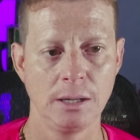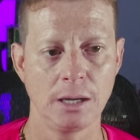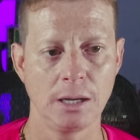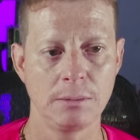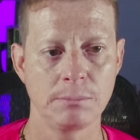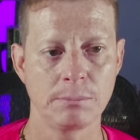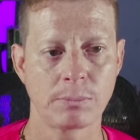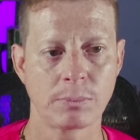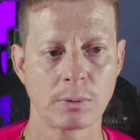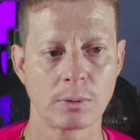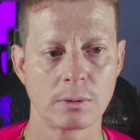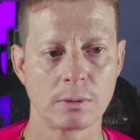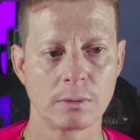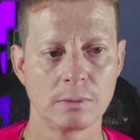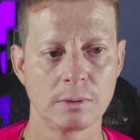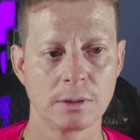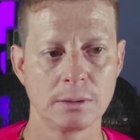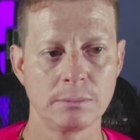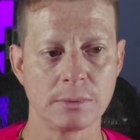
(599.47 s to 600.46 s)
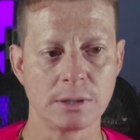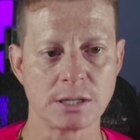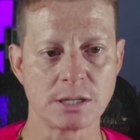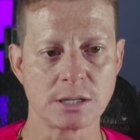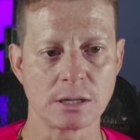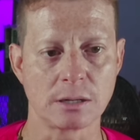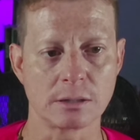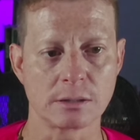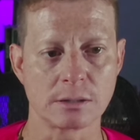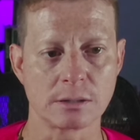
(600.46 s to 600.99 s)
and probably my
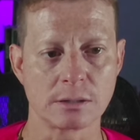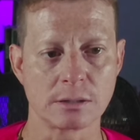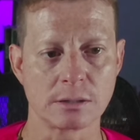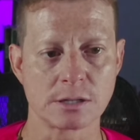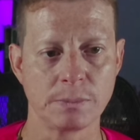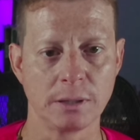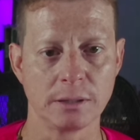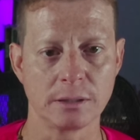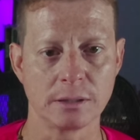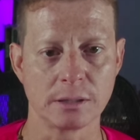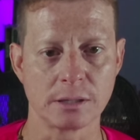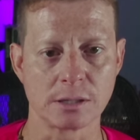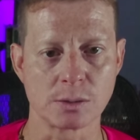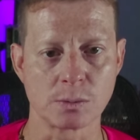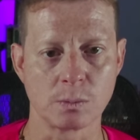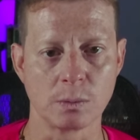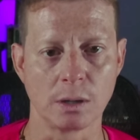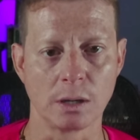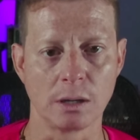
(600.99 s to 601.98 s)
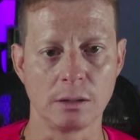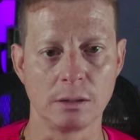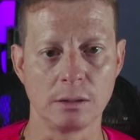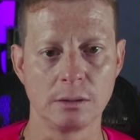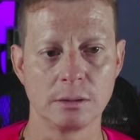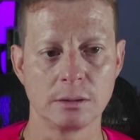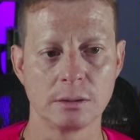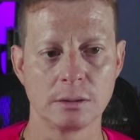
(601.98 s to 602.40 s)
shutter speed as well,